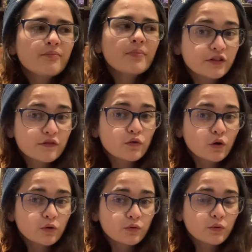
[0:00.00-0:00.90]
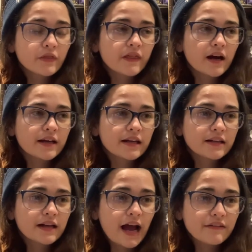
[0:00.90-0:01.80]
Just thought of one that I
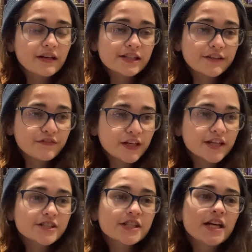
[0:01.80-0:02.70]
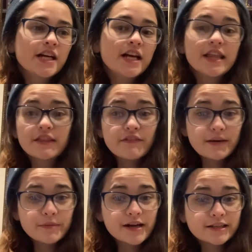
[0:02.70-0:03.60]
haven't actually finished. It's the
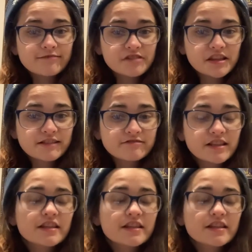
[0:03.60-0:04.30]
Vampire Diaries series.